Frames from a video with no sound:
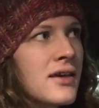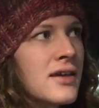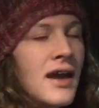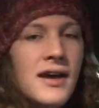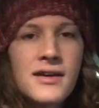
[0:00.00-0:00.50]

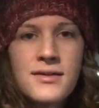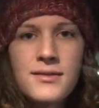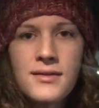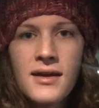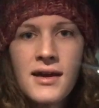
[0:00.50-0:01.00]

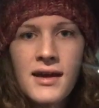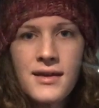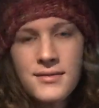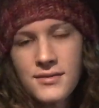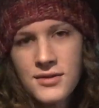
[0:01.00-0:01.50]

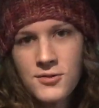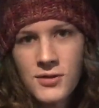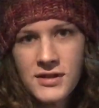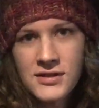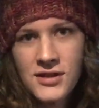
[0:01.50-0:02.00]
guess I'll just
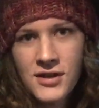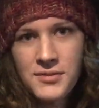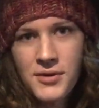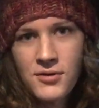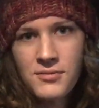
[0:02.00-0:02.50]
quickly talk
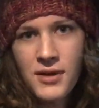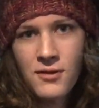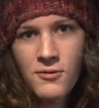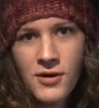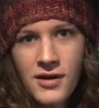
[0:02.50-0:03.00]
about
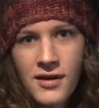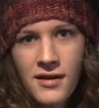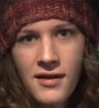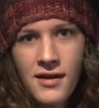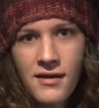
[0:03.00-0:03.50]
my work
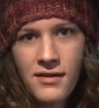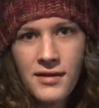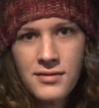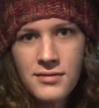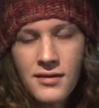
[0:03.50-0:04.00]
and how
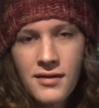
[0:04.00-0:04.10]
that's